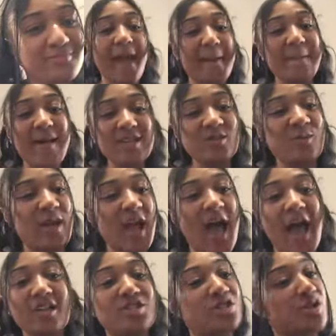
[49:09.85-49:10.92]
And mess with
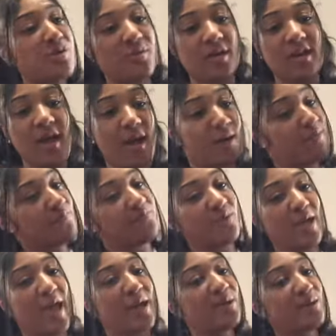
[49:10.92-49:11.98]
God's children now.
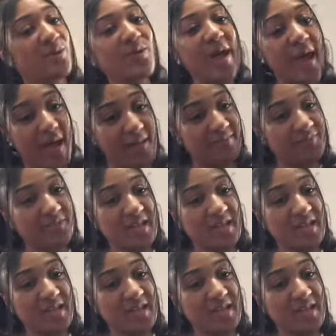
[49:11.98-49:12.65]
Can't do that.